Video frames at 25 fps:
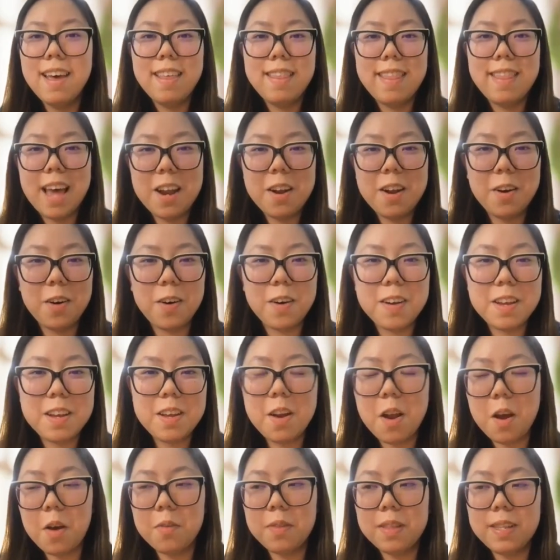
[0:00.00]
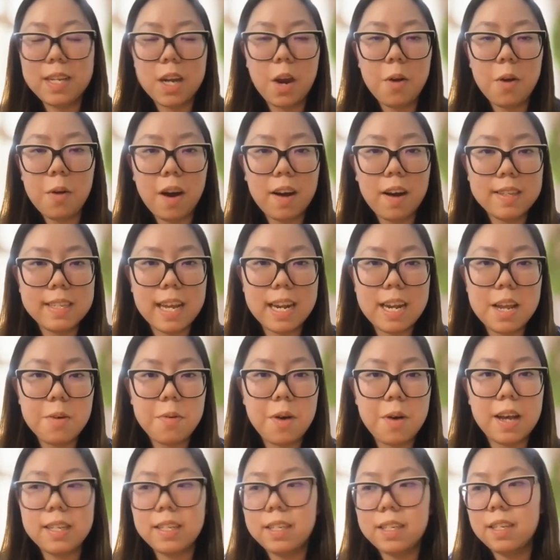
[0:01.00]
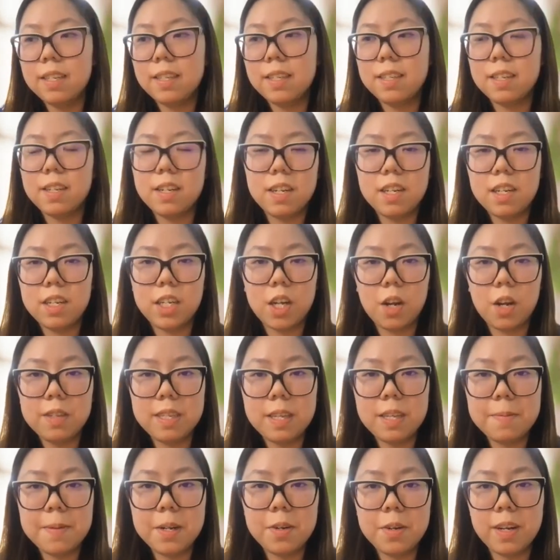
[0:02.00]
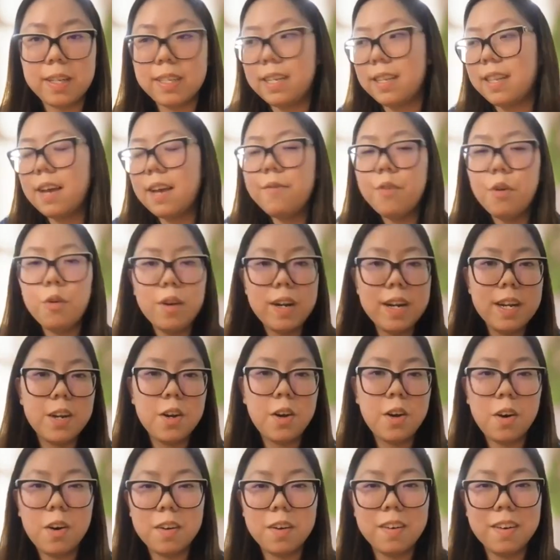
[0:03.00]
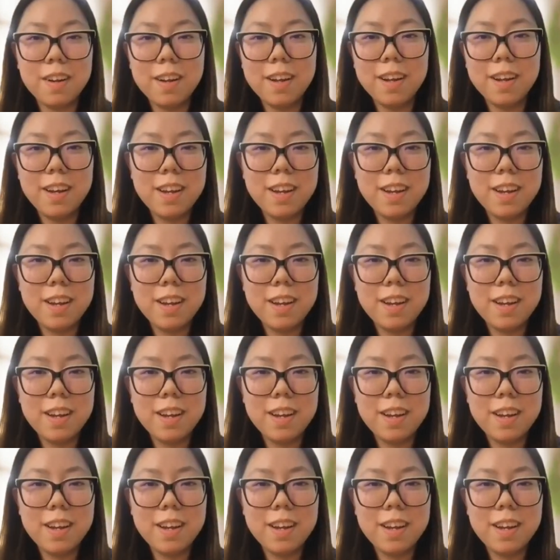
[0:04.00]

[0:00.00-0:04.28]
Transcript: they're not, don't ask any questions, don't seem interested, they've already gone.